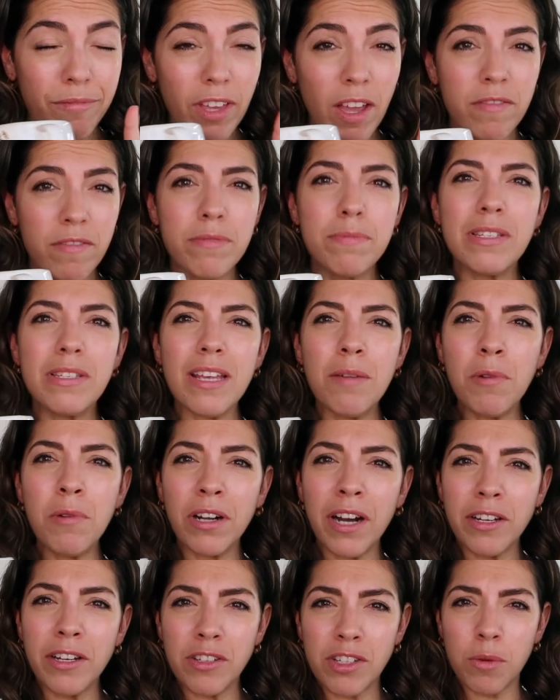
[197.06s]
from
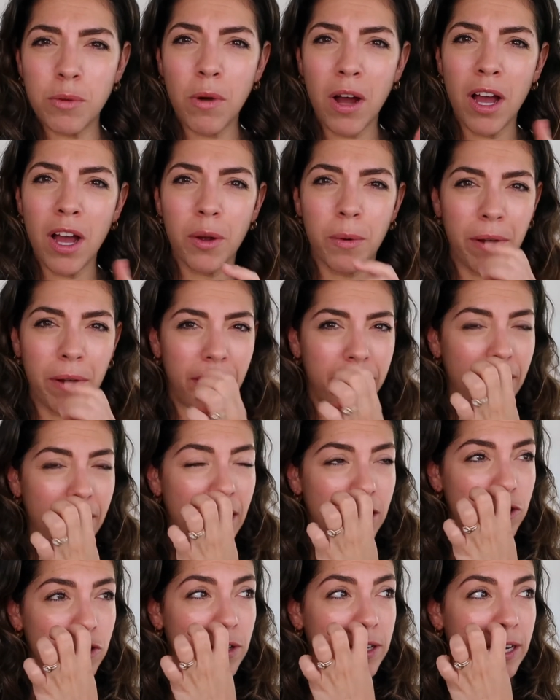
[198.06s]
someone I used to work with
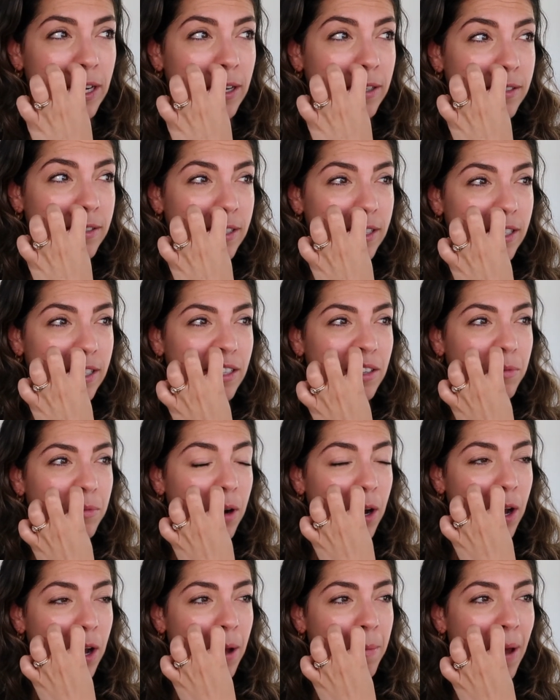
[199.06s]
at Trinny London
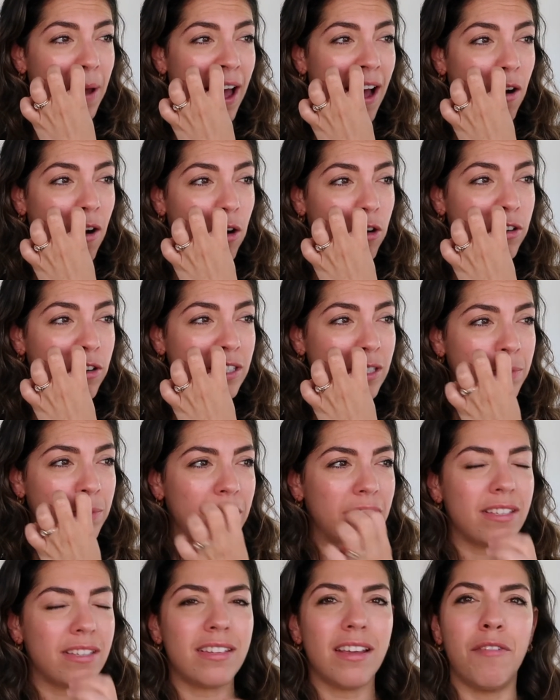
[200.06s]
at our
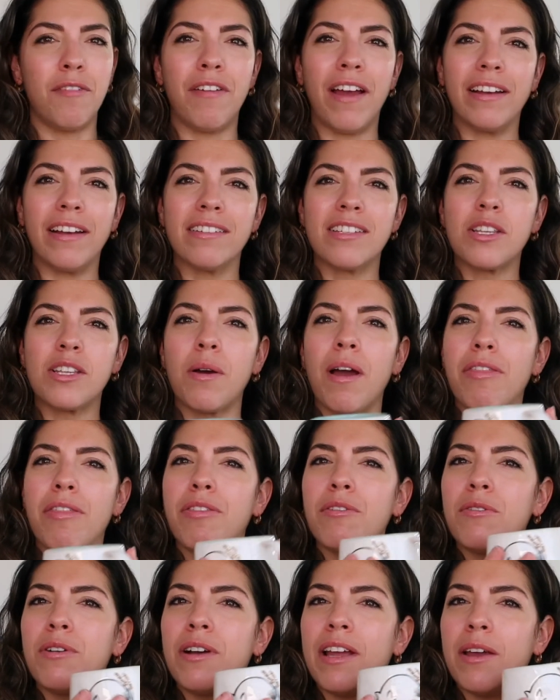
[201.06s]
Christmas event. So I
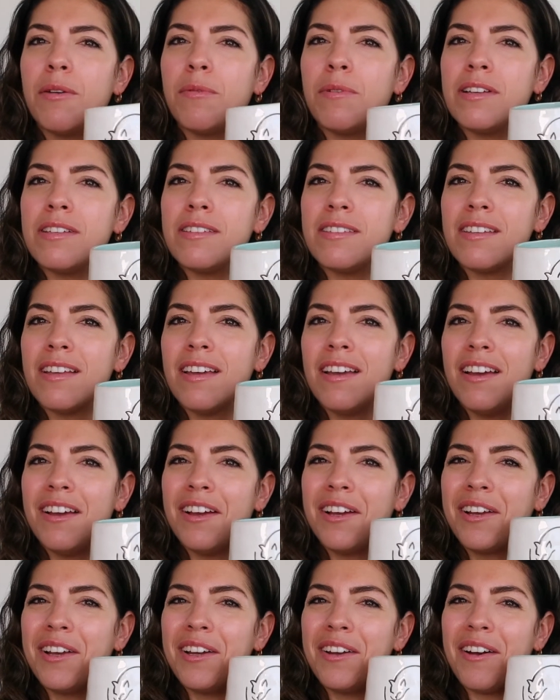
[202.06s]
thought it was
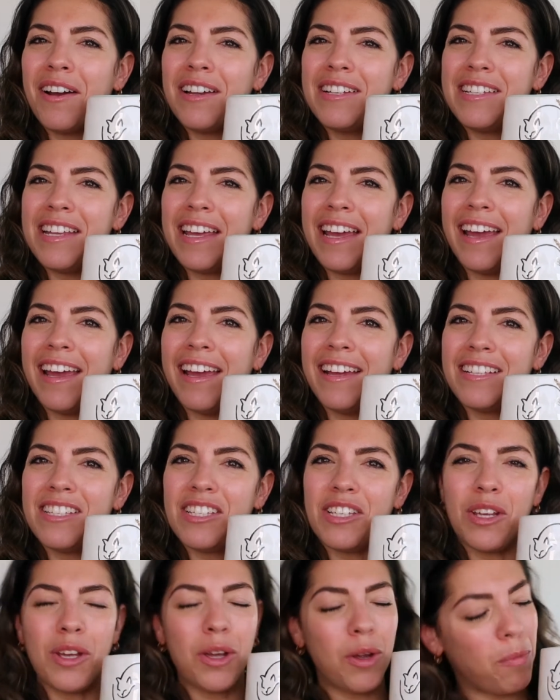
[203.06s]
a good idea
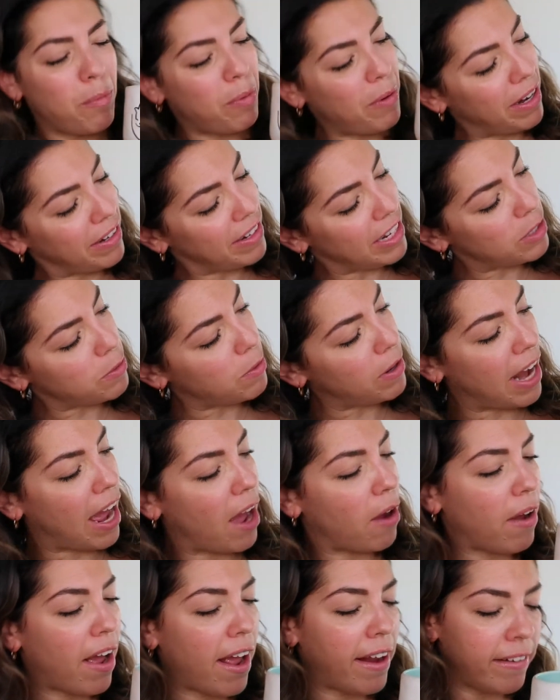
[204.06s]
to bring this one
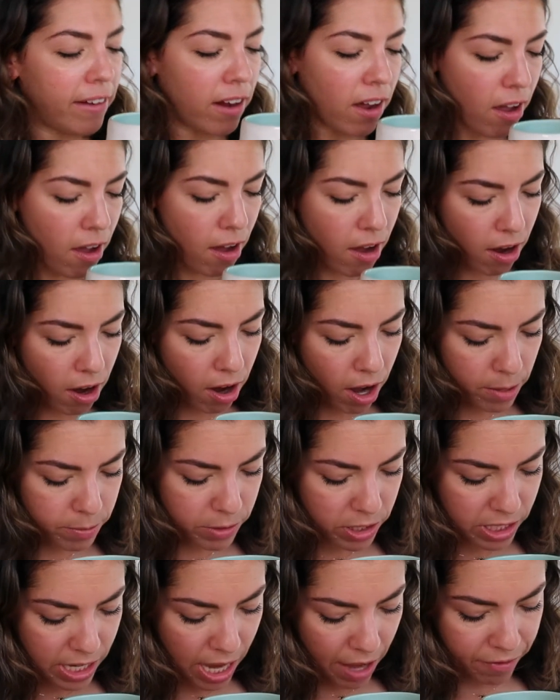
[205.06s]
out. And I'm
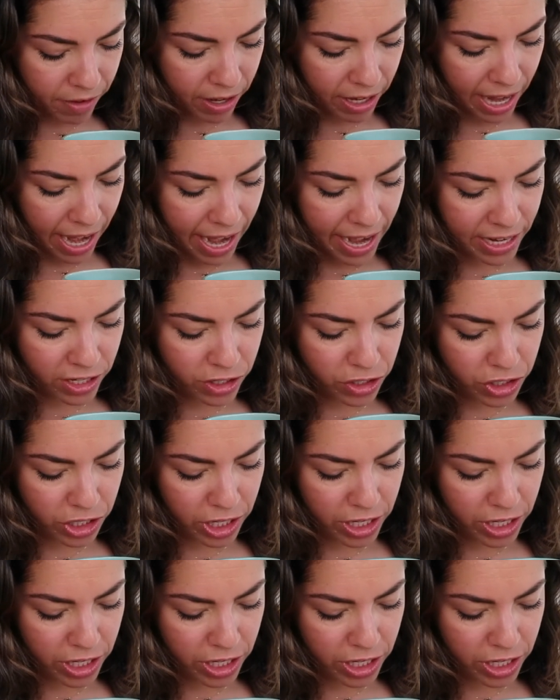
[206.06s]
just having a